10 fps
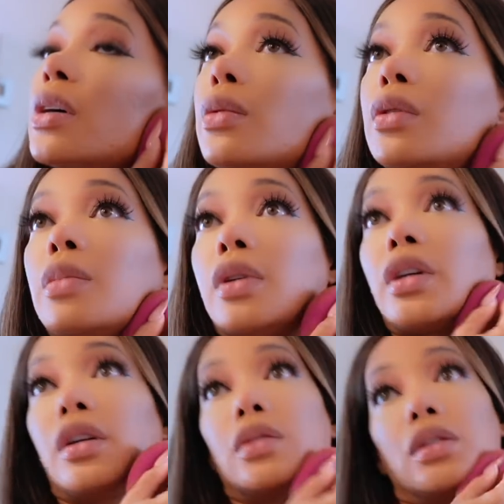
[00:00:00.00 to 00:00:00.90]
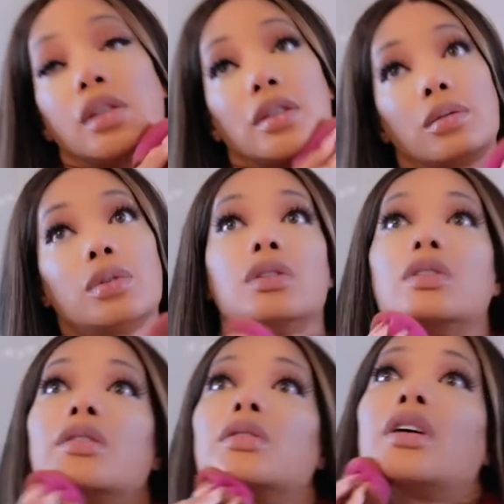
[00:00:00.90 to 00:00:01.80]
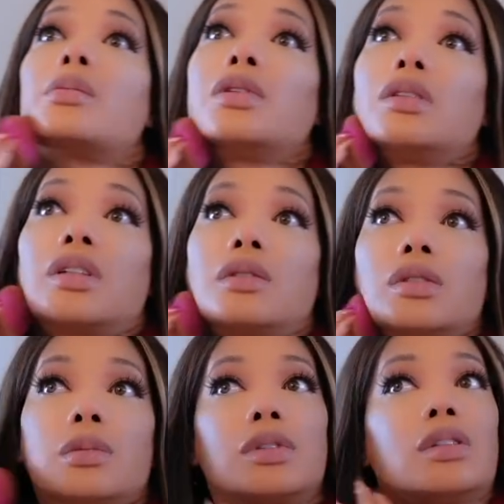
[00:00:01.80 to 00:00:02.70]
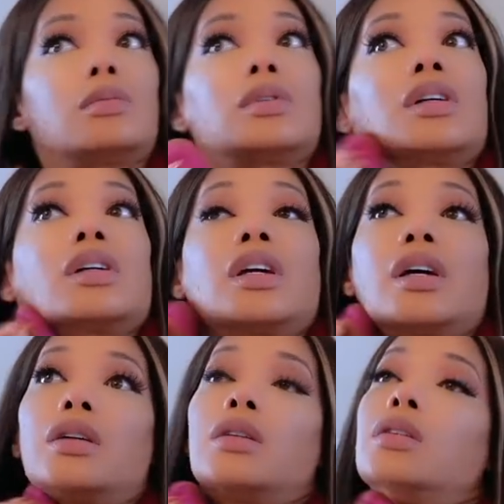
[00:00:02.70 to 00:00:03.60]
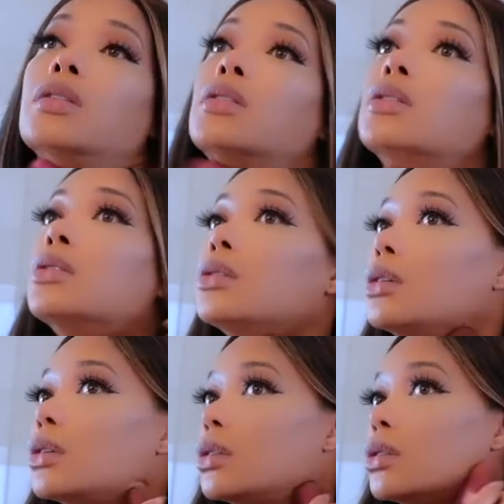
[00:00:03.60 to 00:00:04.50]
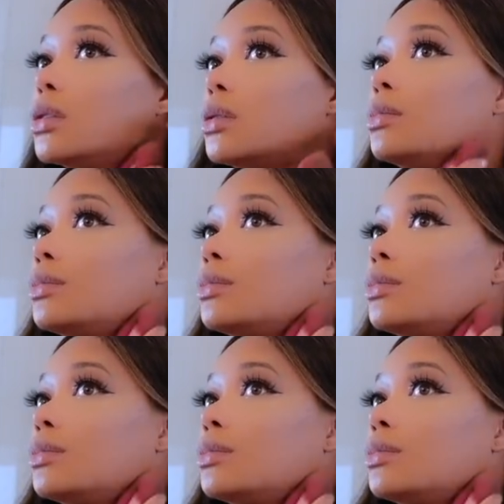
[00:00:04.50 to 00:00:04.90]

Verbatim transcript: I want to put on, because I really don't like putting on lipstick when I got um